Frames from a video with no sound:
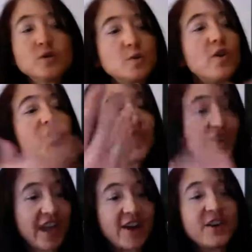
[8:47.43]
will fill
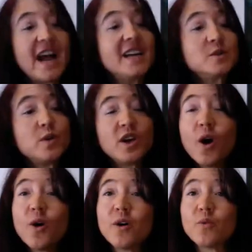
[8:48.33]
out as we
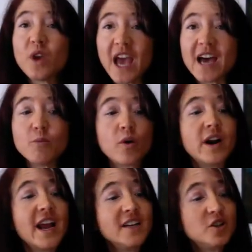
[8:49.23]
go and we add more
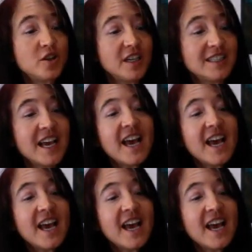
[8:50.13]
entries.